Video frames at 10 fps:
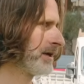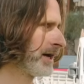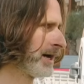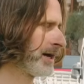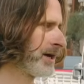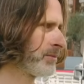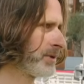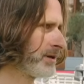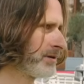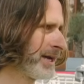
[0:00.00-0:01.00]

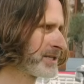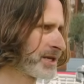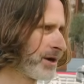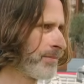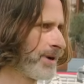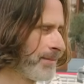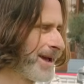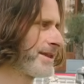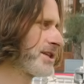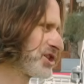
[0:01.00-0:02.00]
And so a
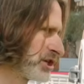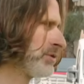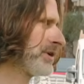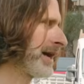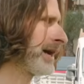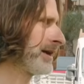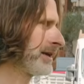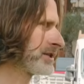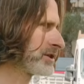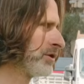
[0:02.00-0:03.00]
man that's chill with that
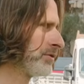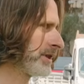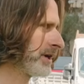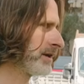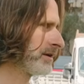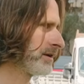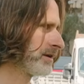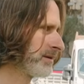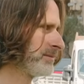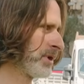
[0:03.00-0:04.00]
and it's cool with it,
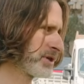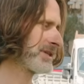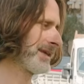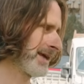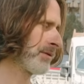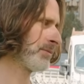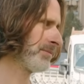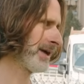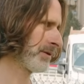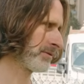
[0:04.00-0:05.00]
mostly they
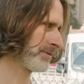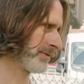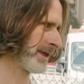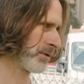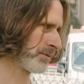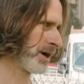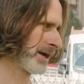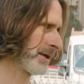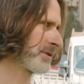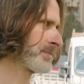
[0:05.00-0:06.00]
will
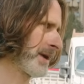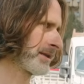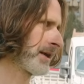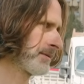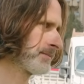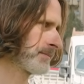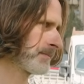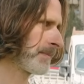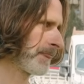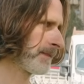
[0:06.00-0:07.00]
highly respect that.
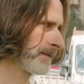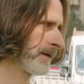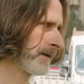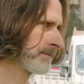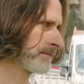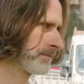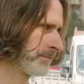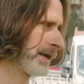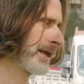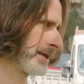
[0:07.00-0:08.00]
Yeah.
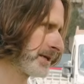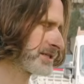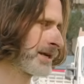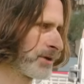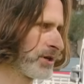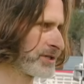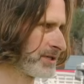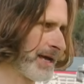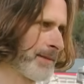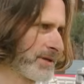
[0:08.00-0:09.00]
But again, yeah, some girls
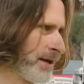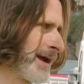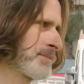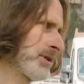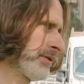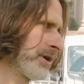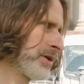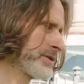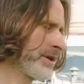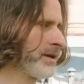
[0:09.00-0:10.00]
are absolute
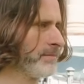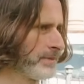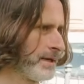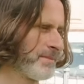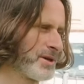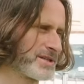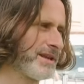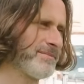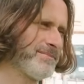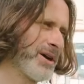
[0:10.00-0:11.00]
no's on it, but most
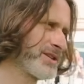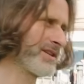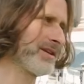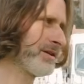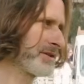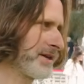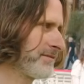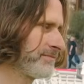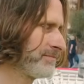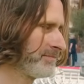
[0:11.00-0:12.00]
of the girls
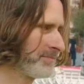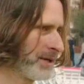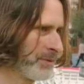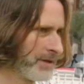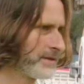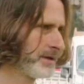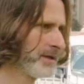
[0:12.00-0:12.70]
I've been with,